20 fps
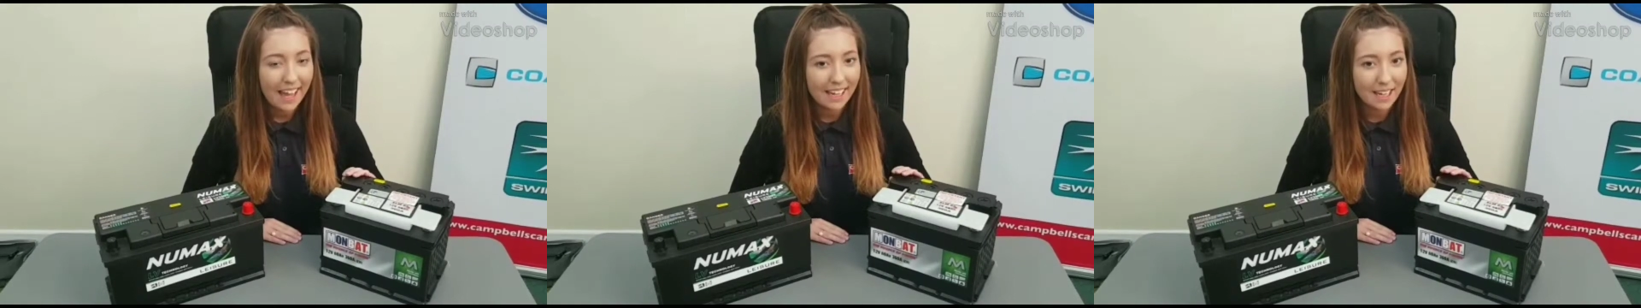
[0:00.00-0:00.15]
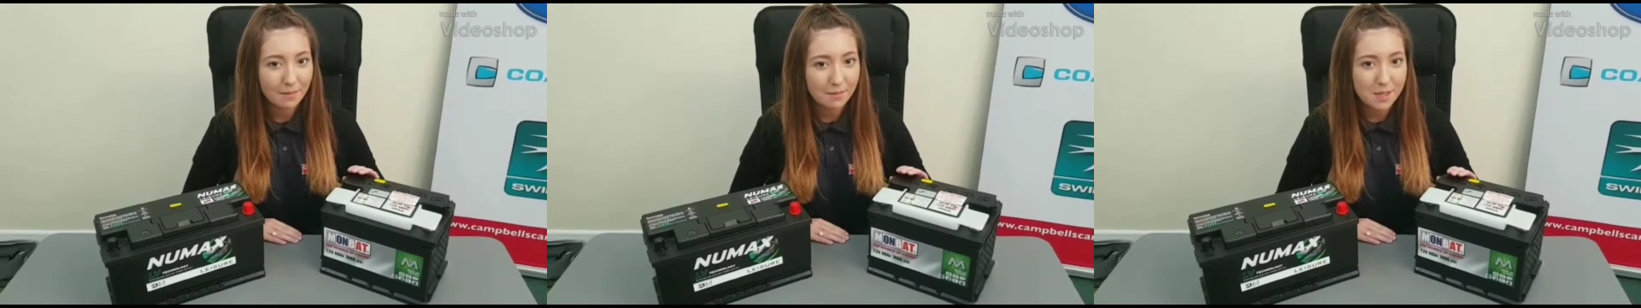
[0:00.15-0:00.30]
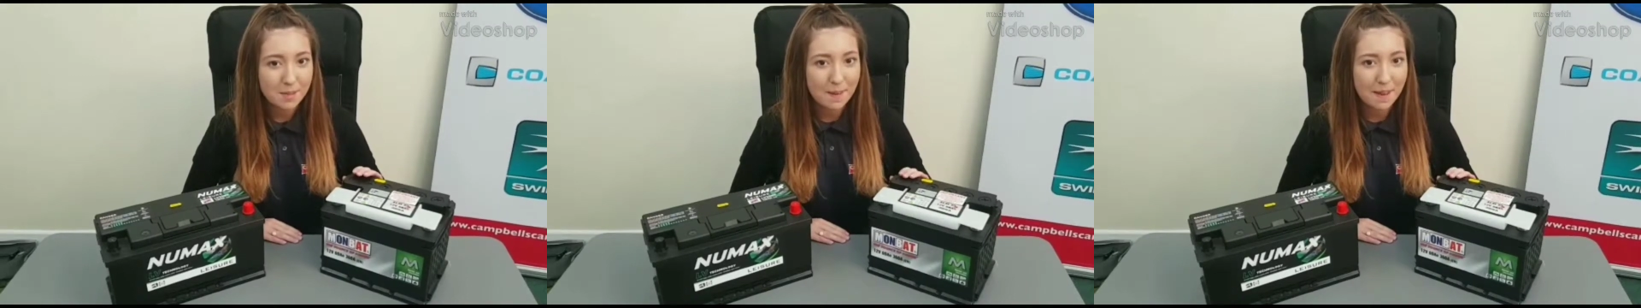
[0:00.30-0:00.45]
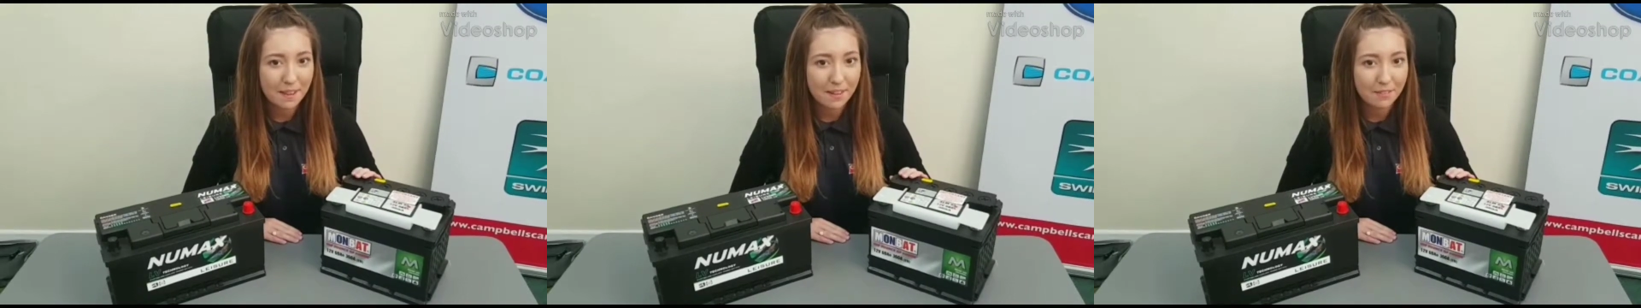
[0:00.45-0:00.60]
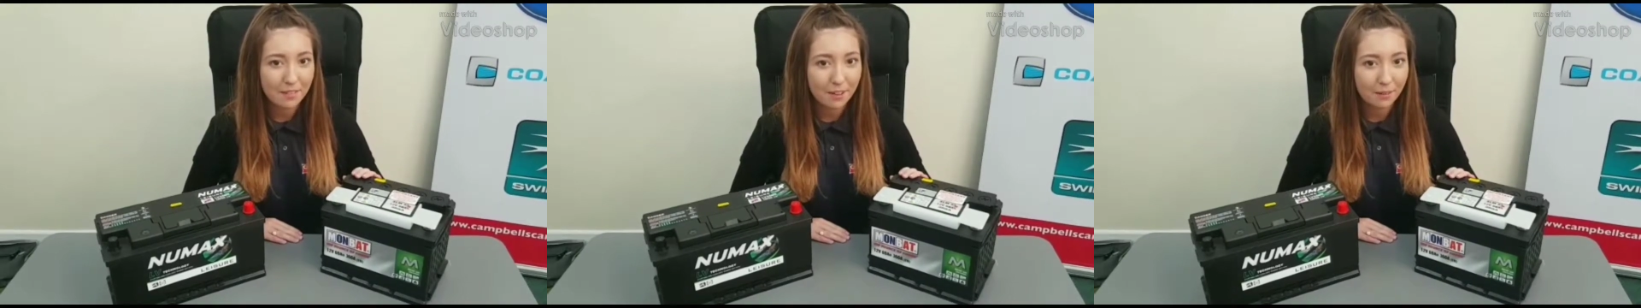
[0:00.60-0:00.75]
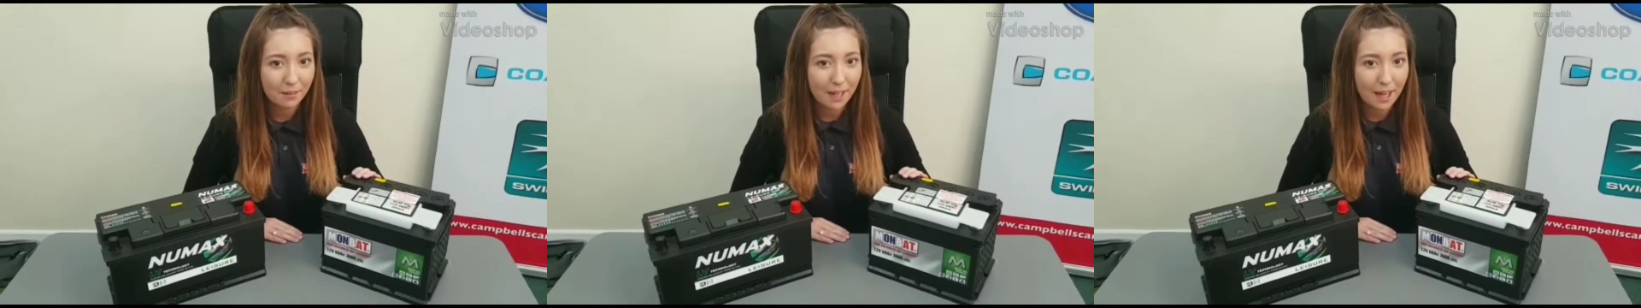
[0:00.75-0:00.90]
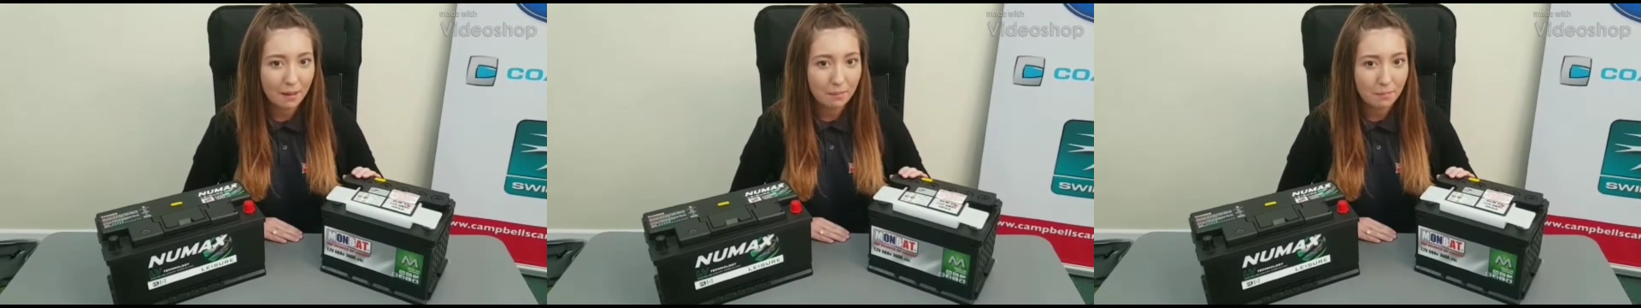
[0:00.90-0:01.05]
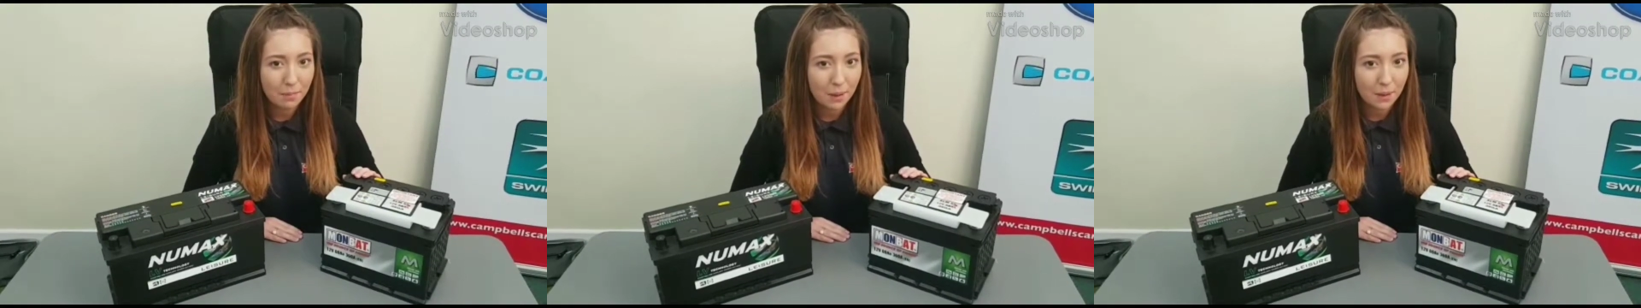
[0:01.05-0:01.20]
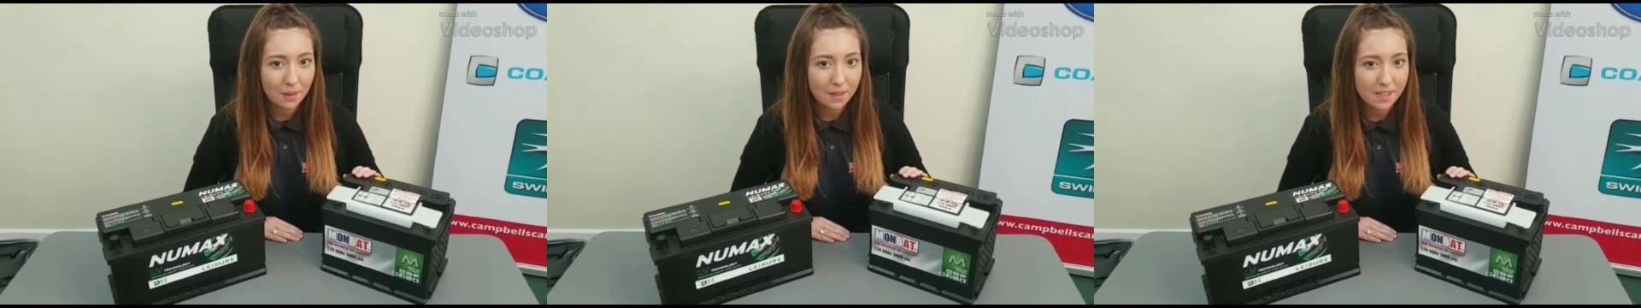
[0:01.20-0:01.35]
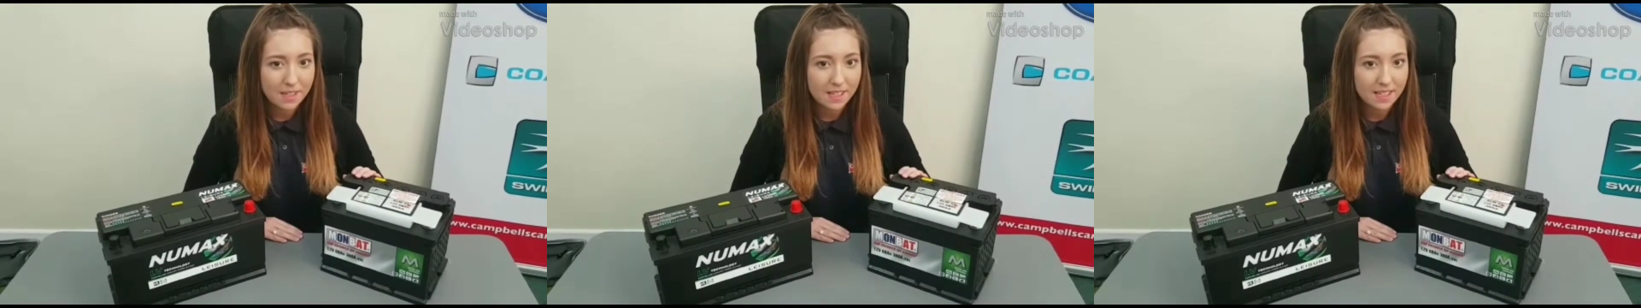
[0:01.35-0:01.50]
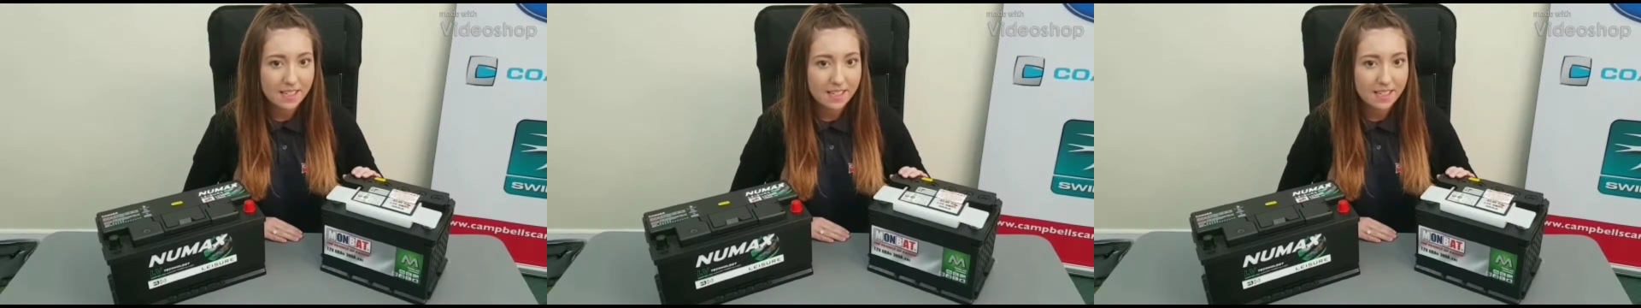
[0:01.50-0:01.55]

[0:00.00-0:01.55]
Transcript: Hi, I'm Samantha from Campells,